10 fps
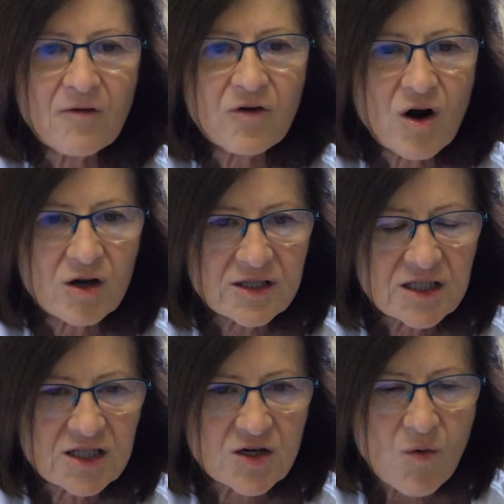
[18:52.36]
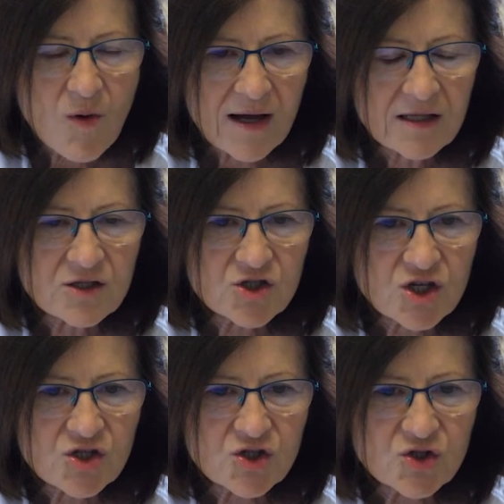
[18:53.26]
For anti-G1,
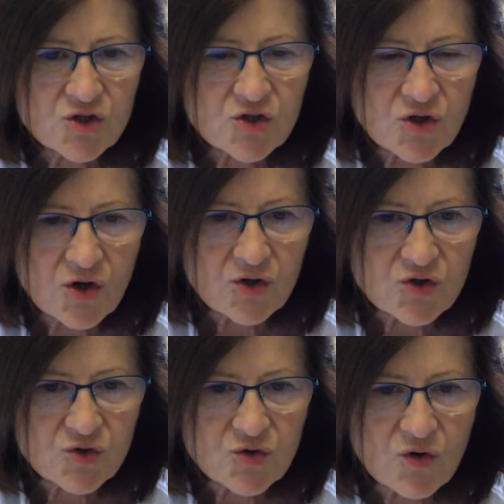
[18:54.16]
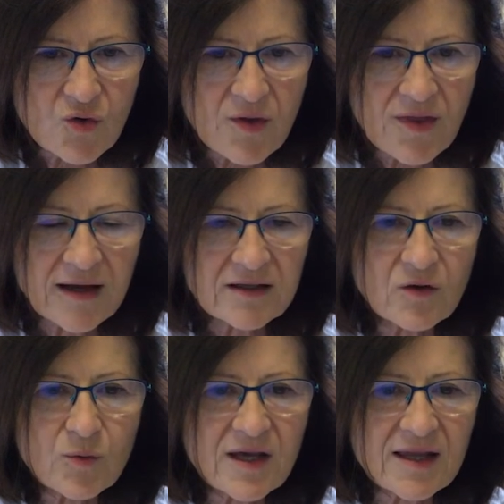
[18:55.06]
just to know that
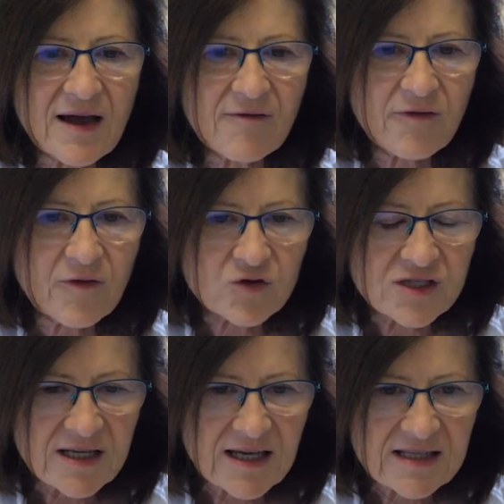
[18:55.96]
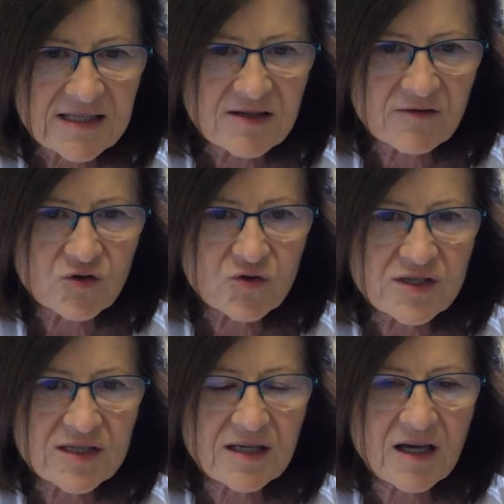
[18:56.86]
we can have false negative
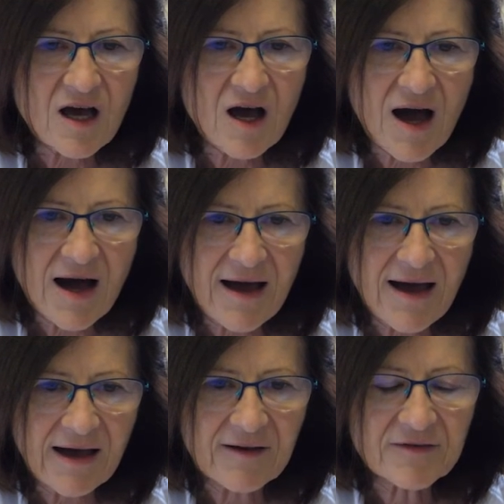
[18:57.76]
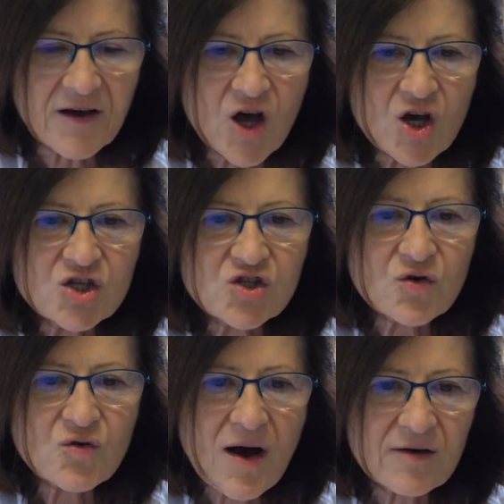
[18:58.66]
using IF,
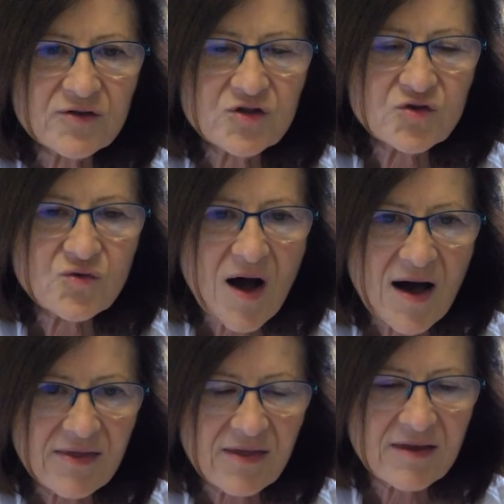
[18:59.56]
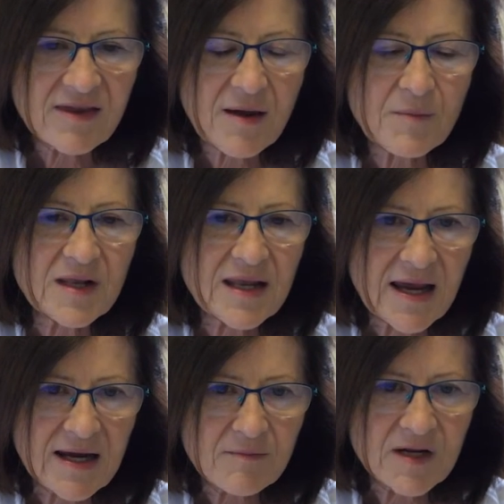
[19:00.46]
so you have to ask them,
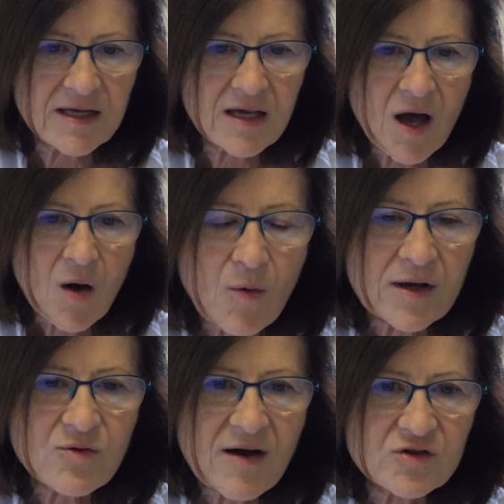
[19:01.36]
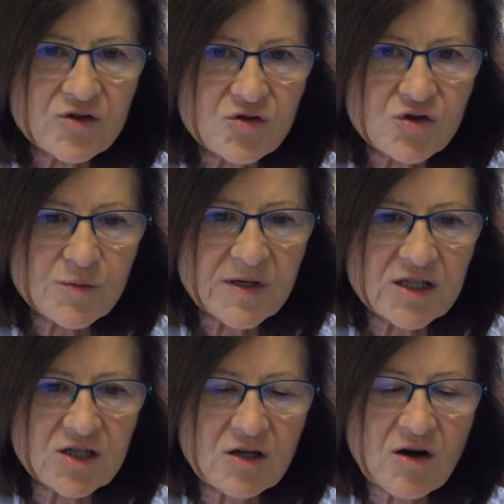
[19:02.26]
namely, when you have a
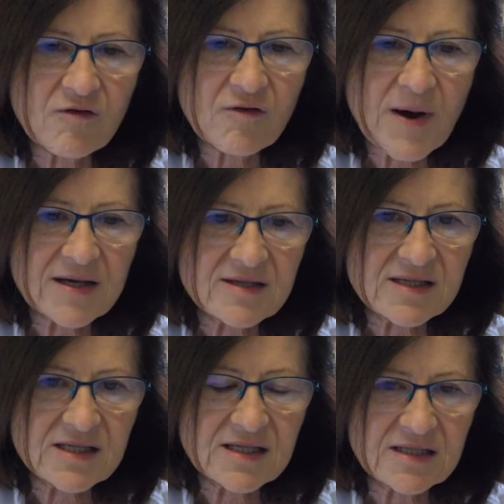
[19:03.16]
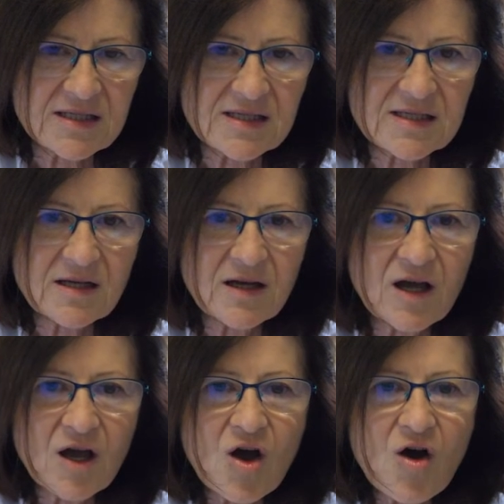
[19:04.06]
suspicion of myositis.
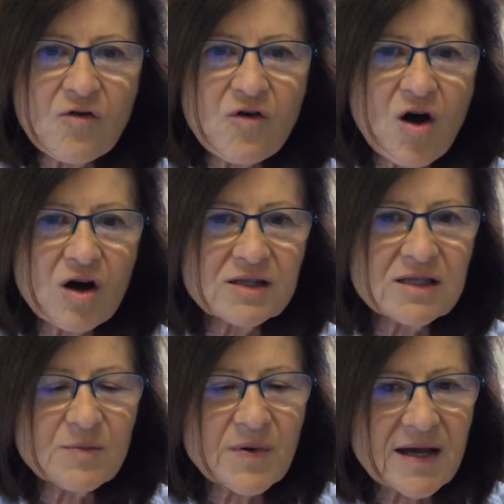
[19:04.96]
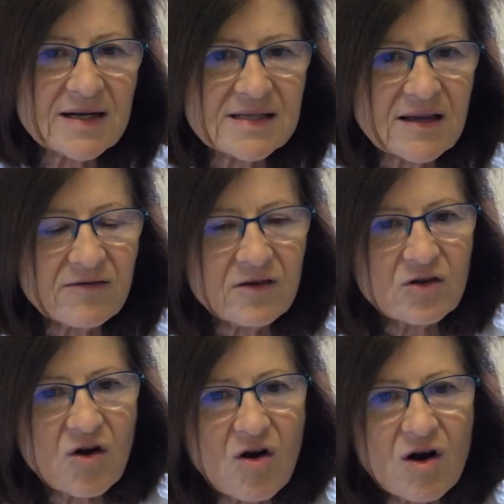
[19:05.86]
For
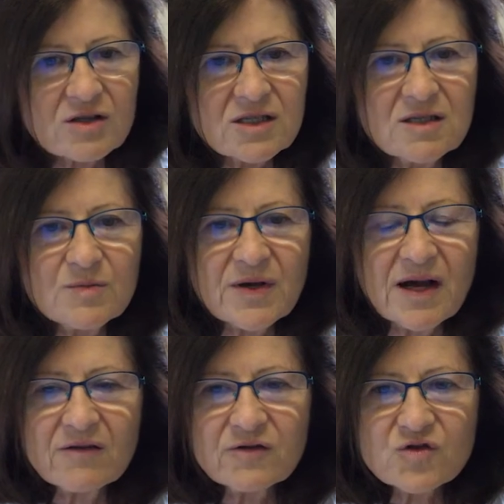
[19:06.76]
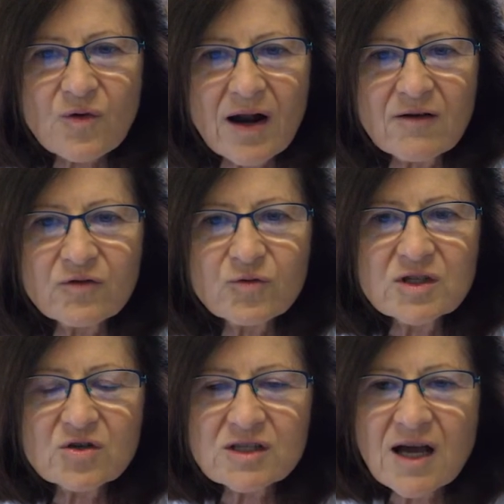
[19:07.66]
anti-PL7 or anti-PL12, we
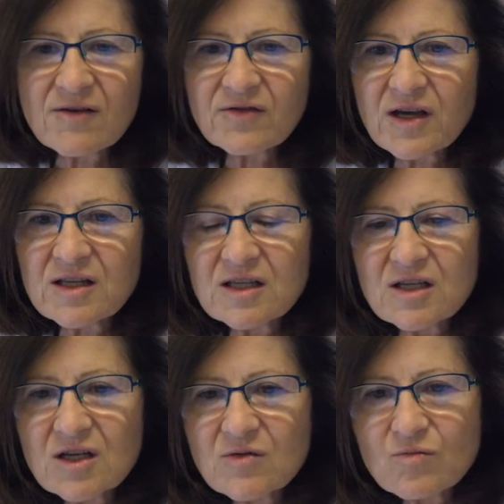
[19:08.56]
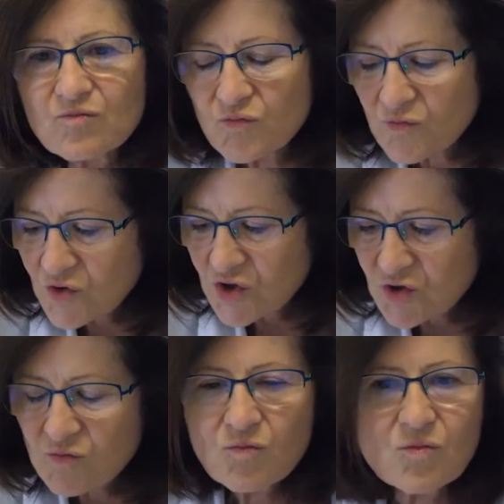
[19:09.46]
don't have any
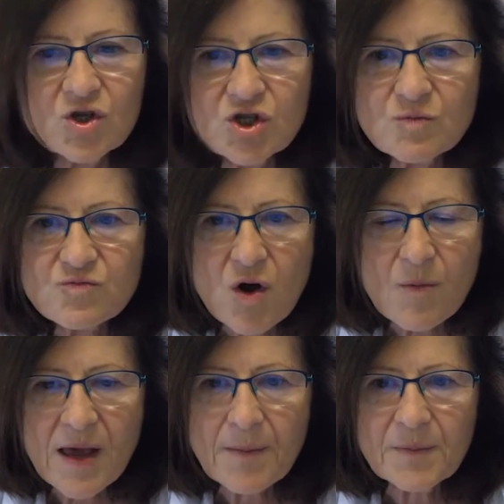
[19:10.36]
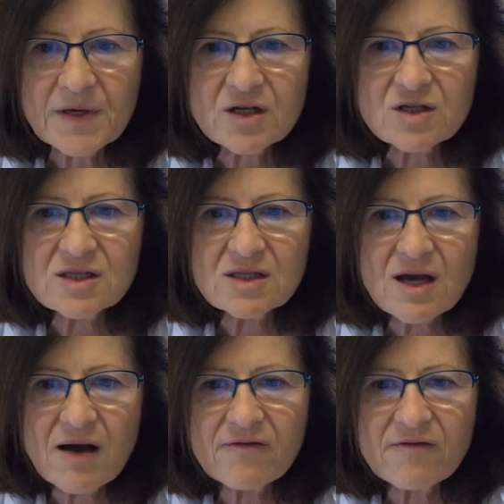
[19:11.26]
much problem, because they